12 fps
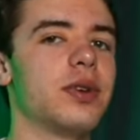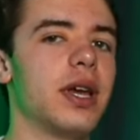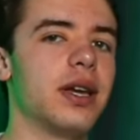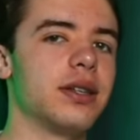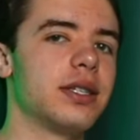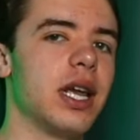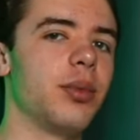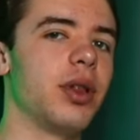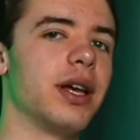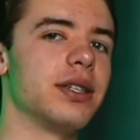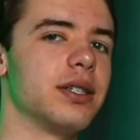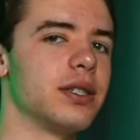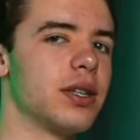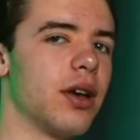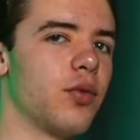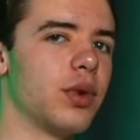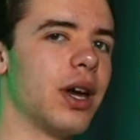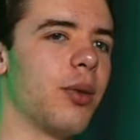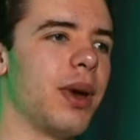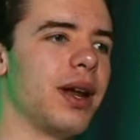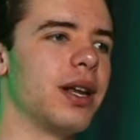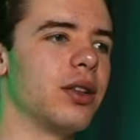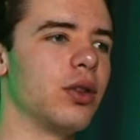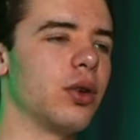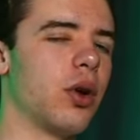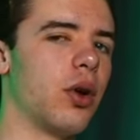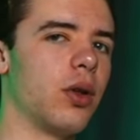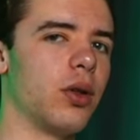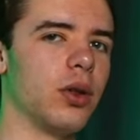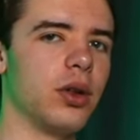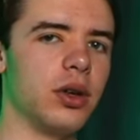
at stabilizing stuff without making it look all